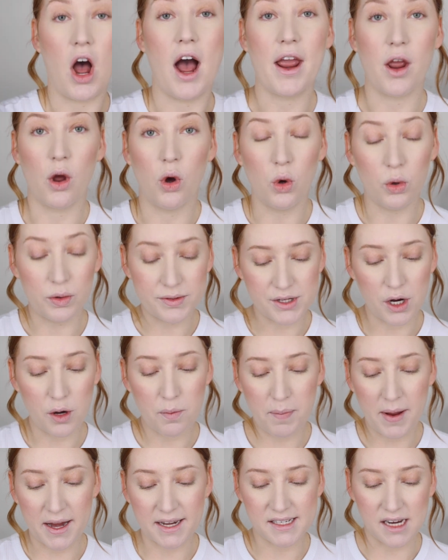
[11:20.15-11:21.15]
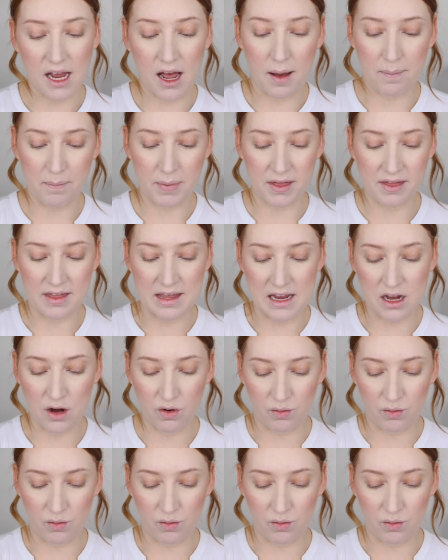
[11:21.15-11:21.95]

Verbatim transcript: I also picked up the